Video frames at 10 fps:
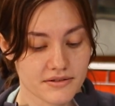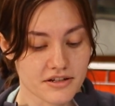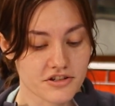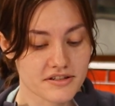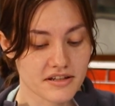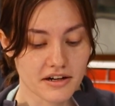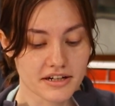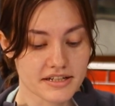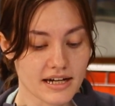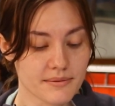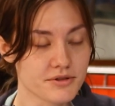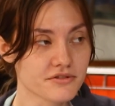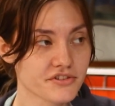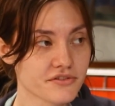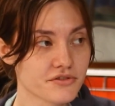such a scary time to
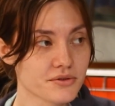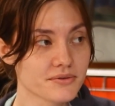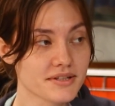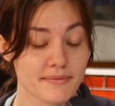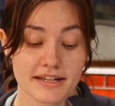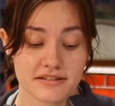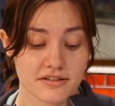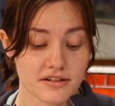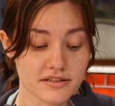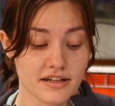have lived through. This mask saw a